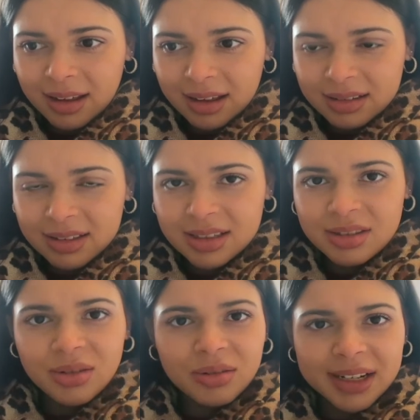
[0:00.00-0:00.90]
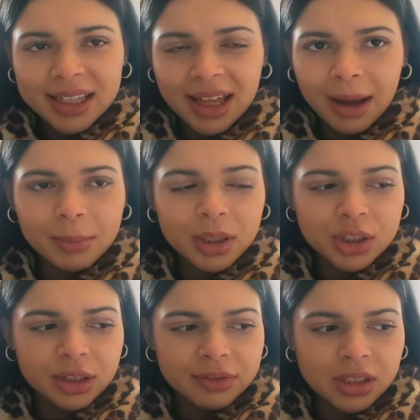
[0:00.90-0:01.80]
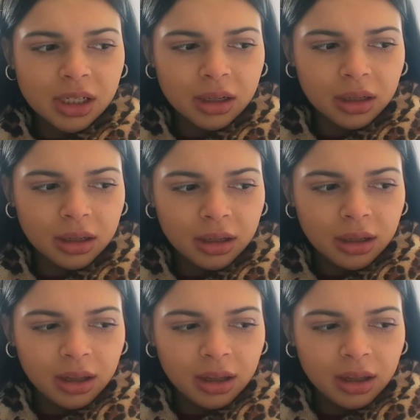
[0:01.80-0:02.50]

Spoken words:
and there's not really that much I've done.